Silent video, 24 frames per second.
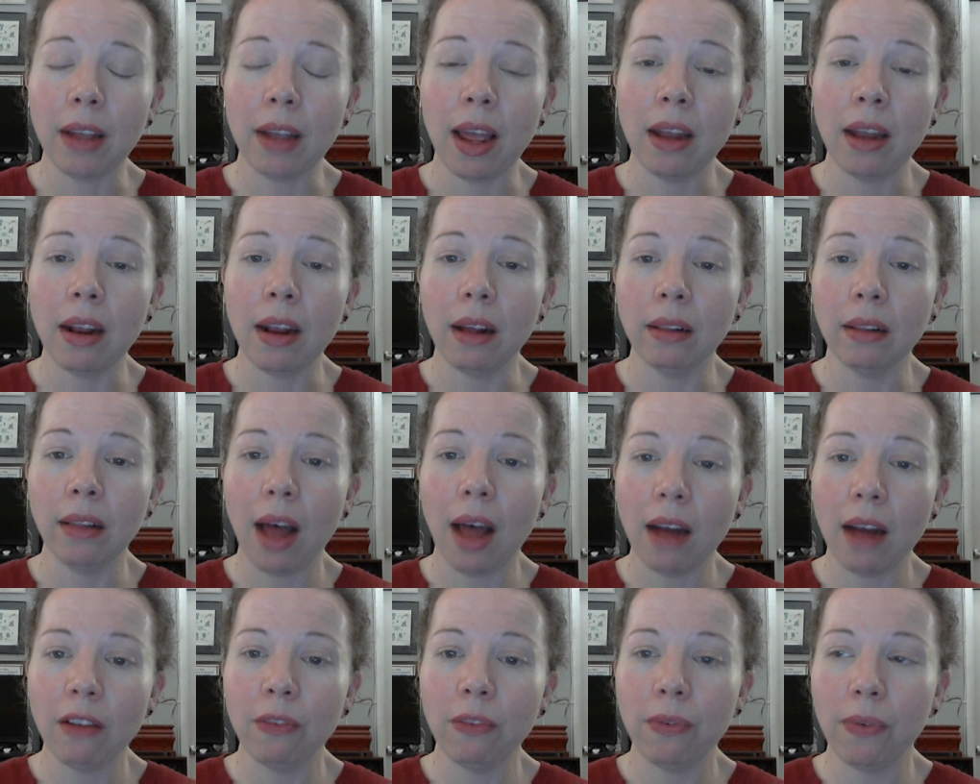And a
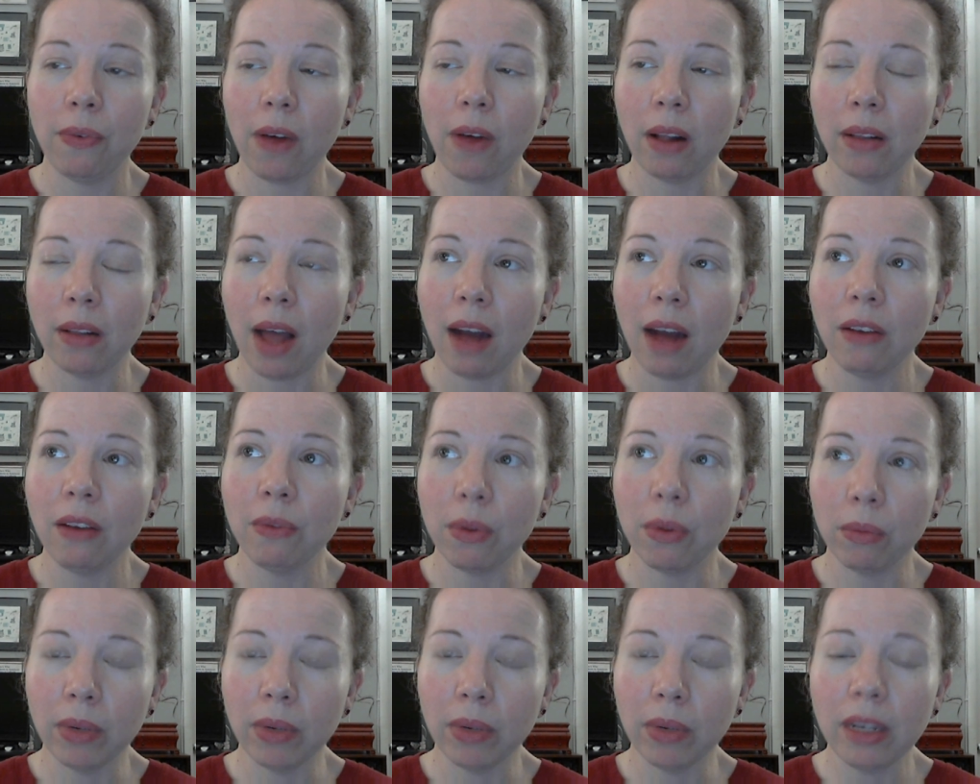lot
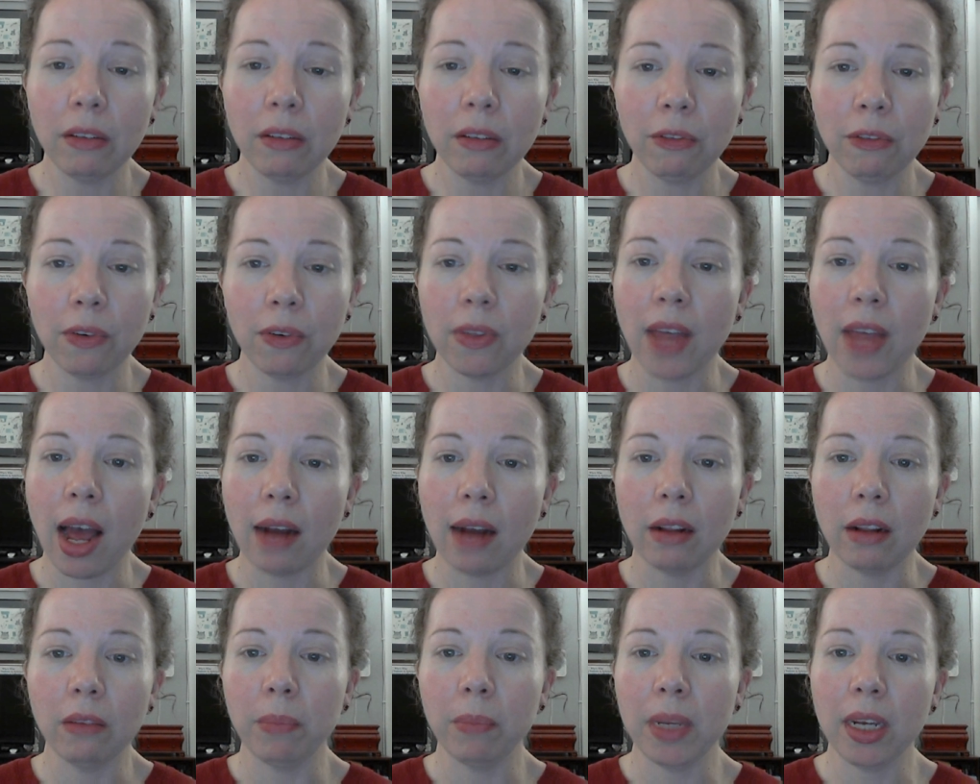of the reason for
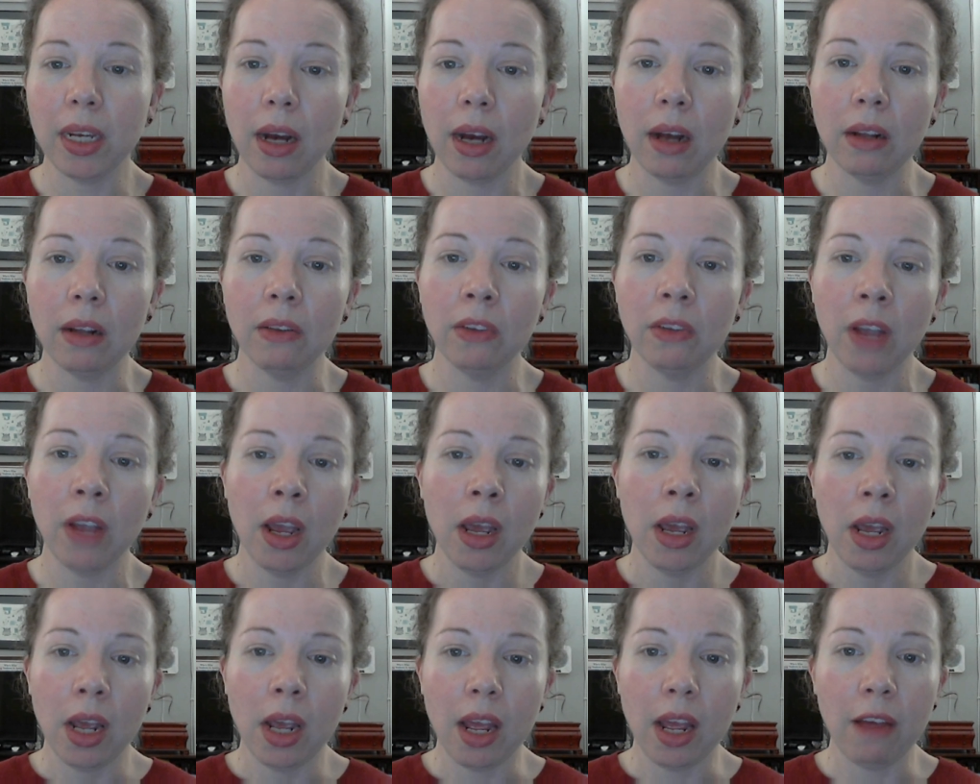that is because
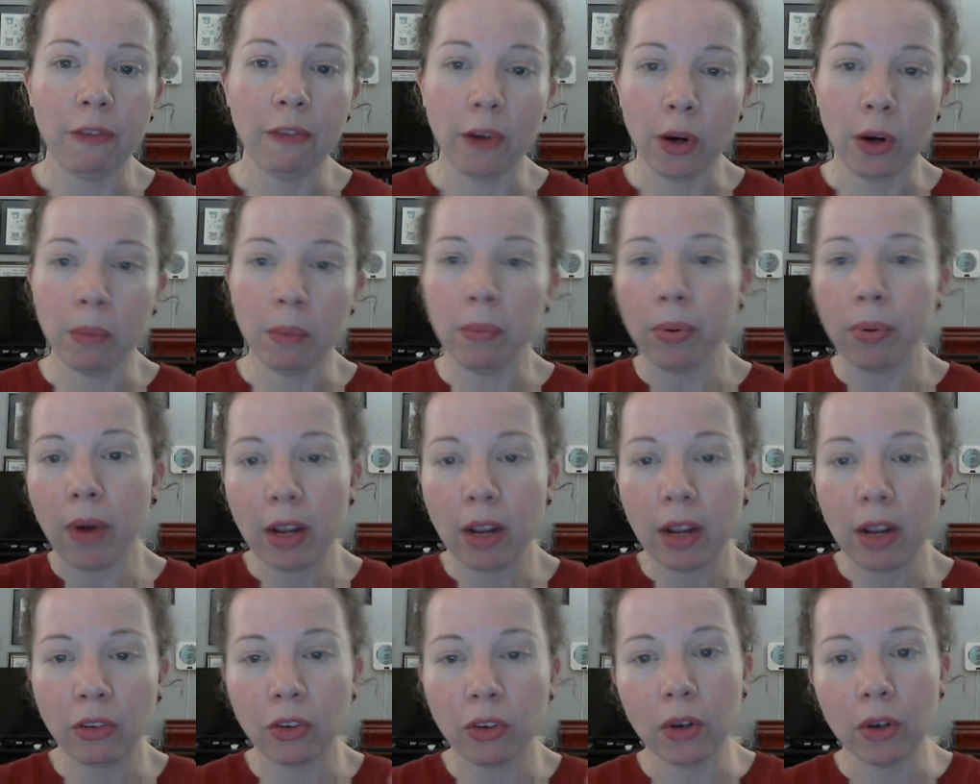if a
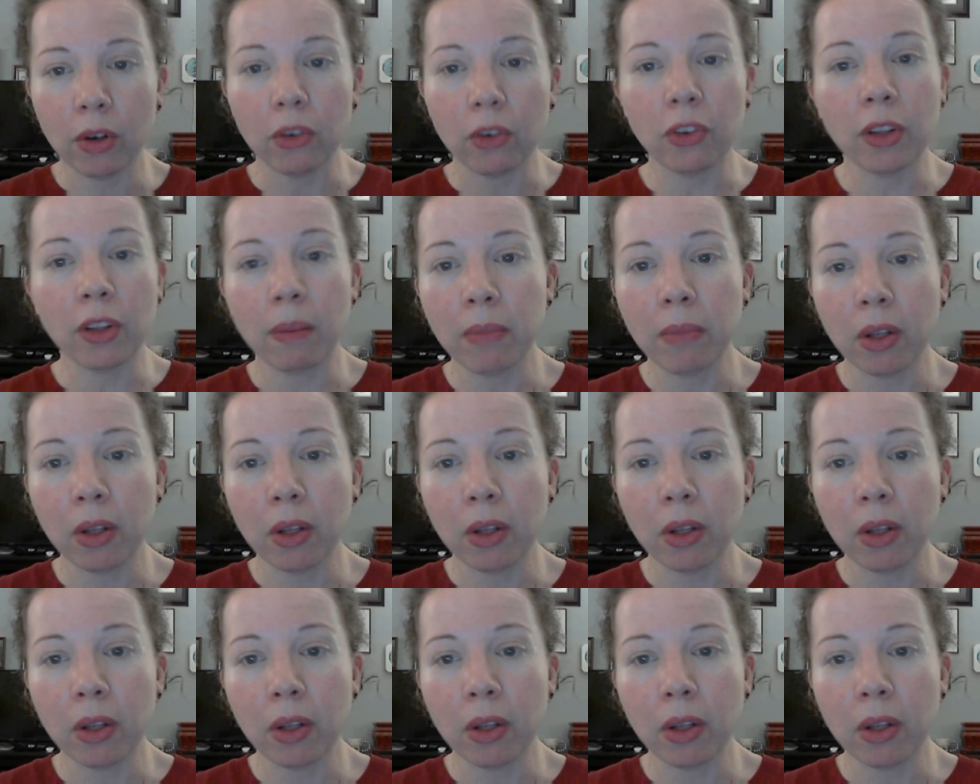compressor or some